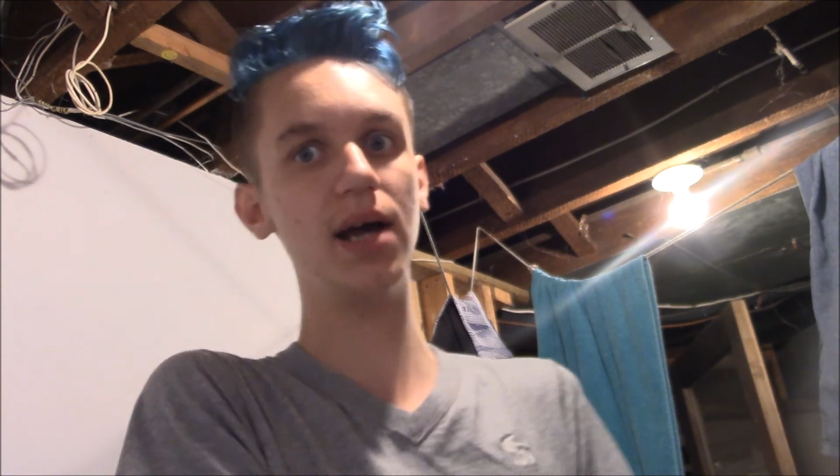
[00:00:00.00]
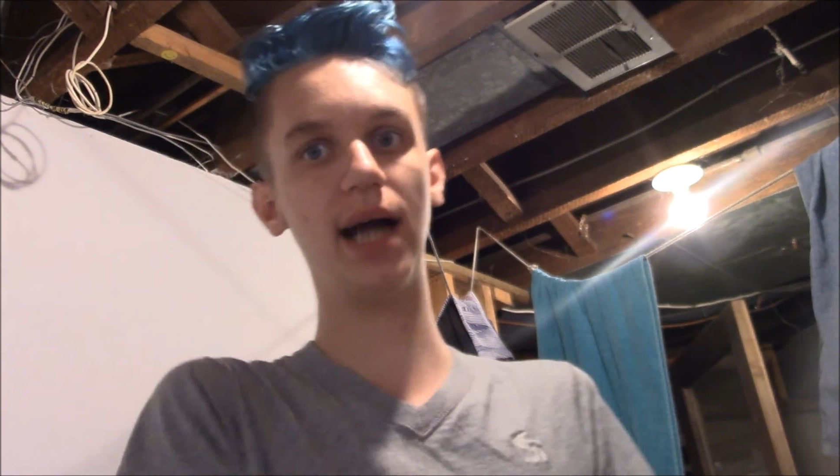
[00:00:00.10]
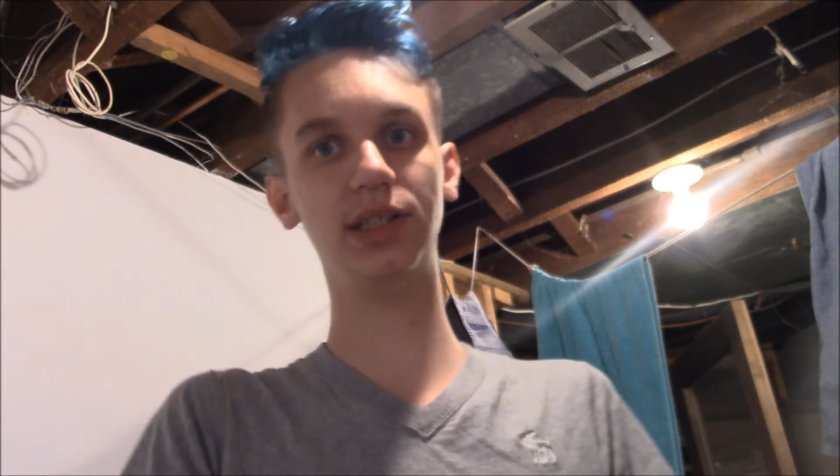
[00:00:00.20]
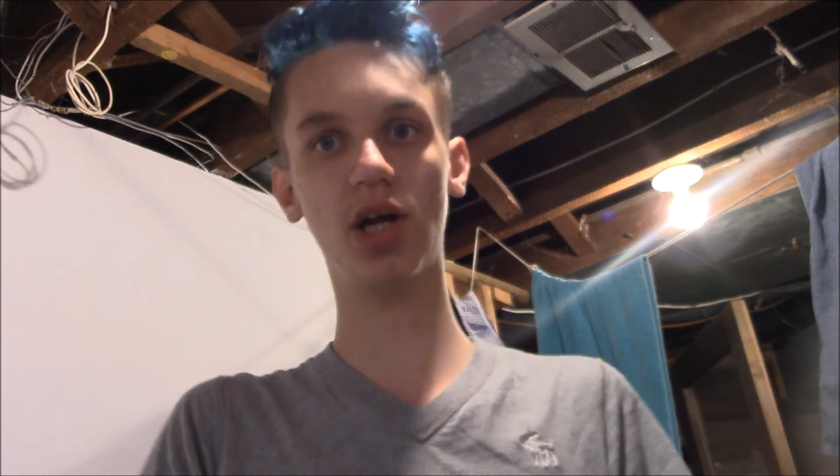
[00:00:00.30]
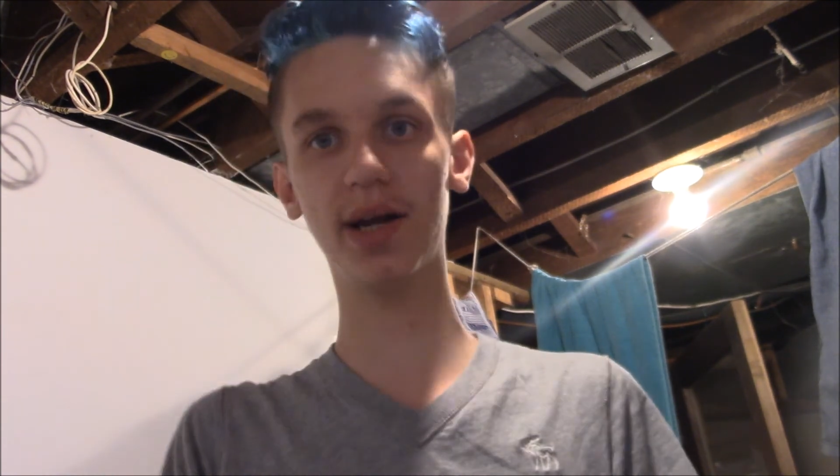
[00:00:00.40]

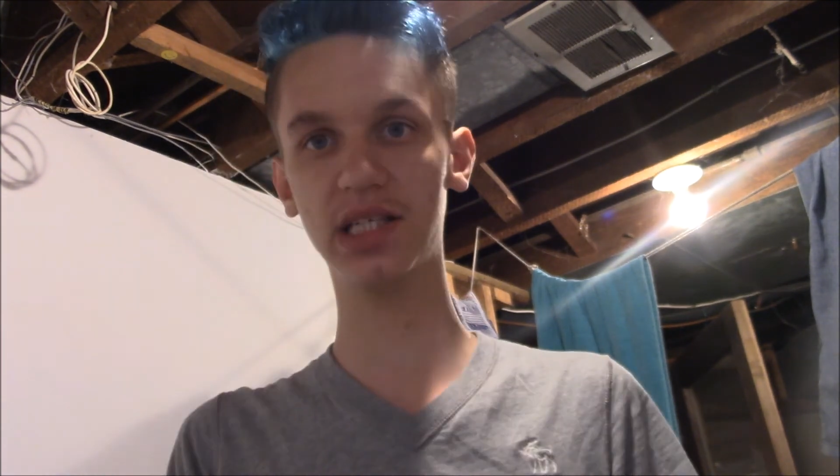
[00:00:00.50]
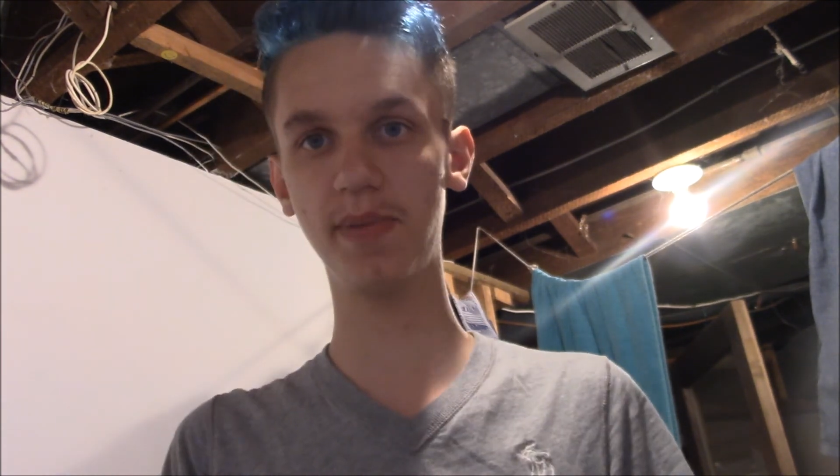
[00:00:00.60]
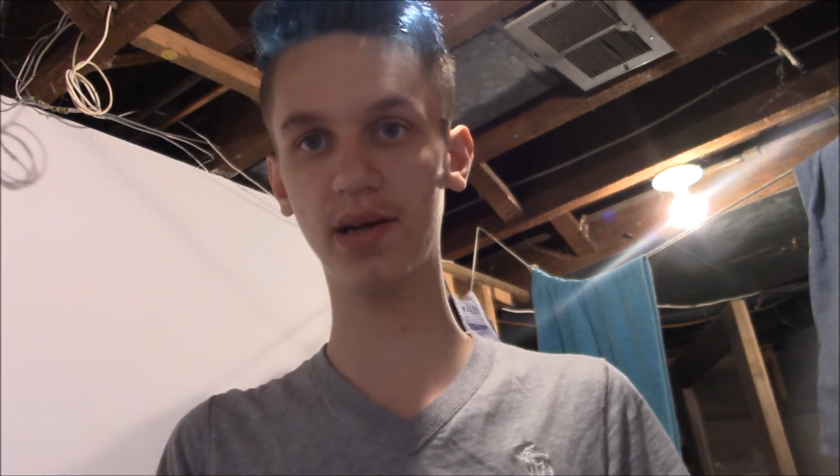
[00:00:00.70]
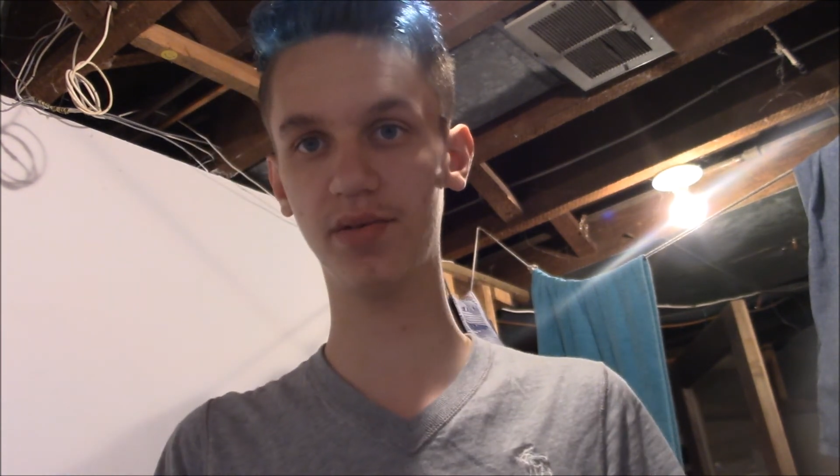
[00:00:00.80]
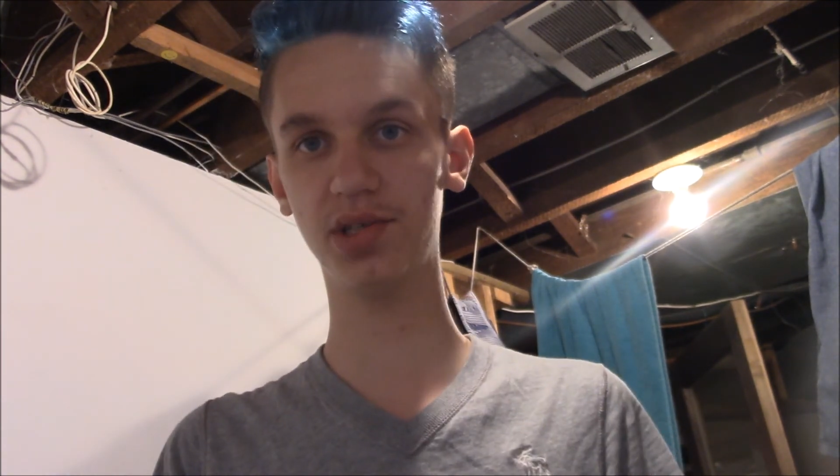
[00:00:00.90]
I did not
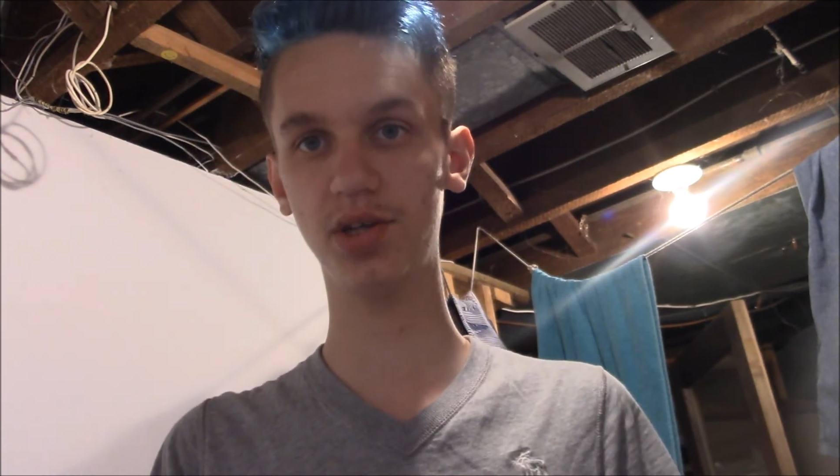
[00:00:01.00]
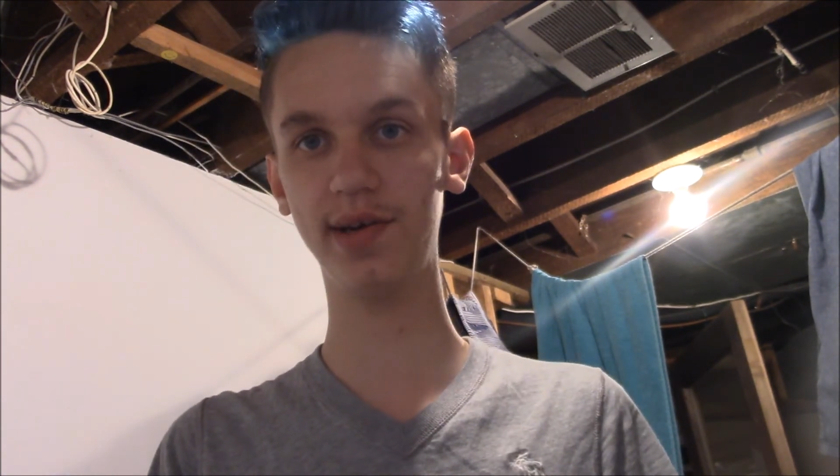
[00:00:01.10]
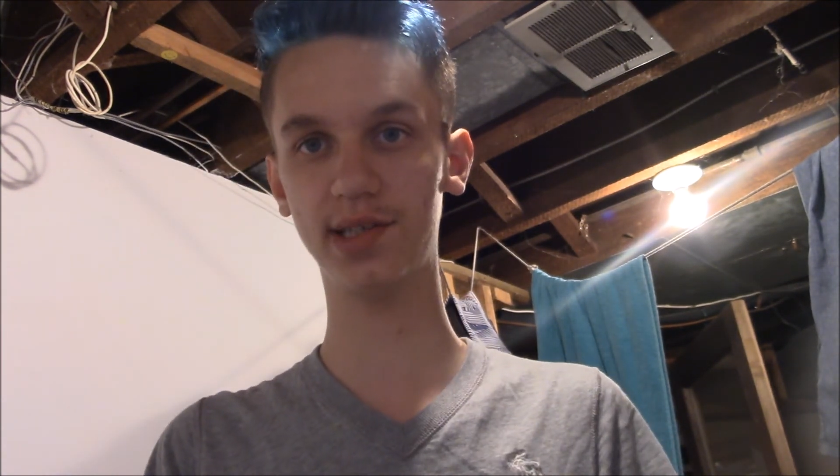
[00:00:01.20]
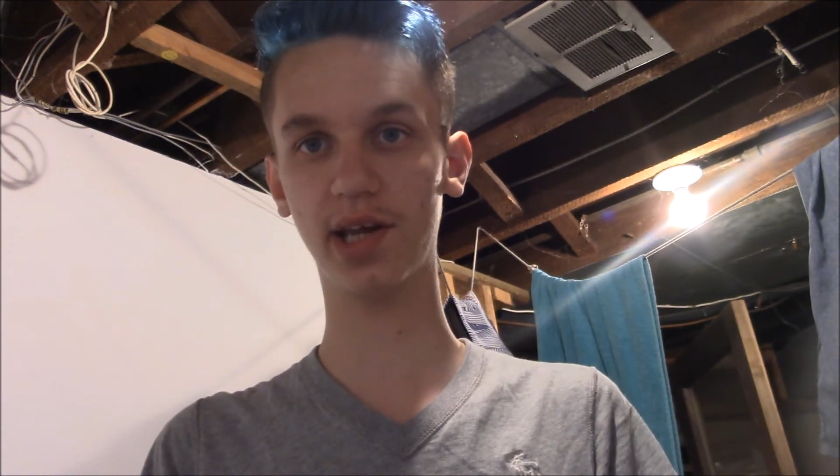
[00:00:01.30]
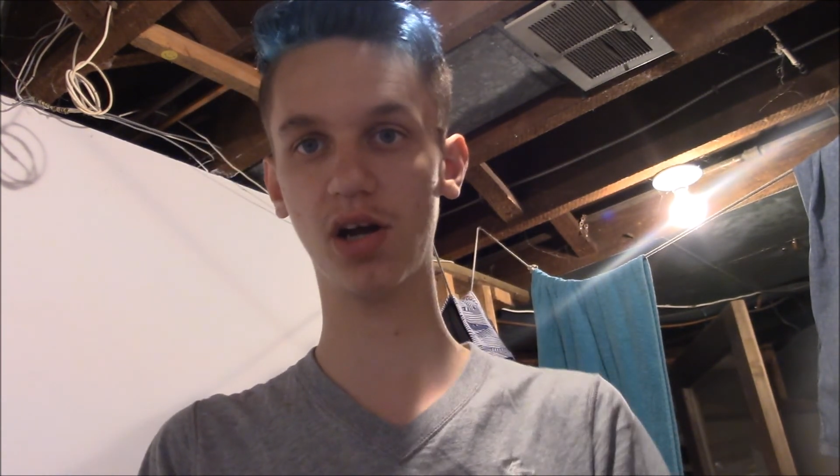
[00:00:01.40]
expect the series that